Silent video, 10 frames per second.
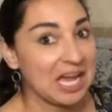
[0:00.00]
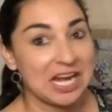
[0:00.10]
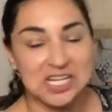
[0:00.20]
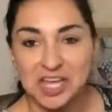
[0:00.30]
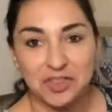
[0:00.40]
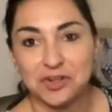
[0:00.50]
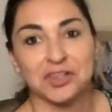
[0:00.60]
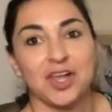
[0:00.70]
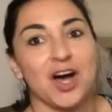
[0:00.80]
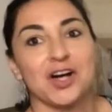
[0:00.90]
Another
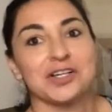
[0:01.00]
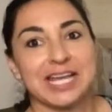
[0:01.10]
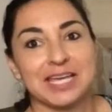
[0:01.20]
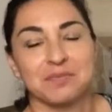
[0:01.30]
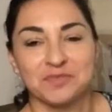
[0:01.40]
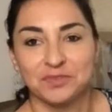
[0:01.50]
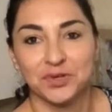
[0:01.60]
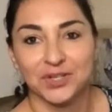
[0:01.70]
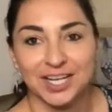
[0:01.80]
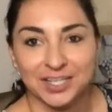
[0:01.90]
long name
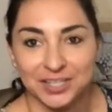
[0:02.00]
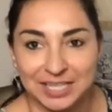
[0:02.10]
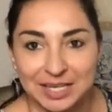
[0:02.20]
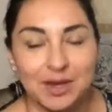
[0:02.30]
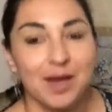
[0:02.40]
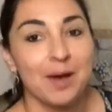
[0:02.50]
for a cookie,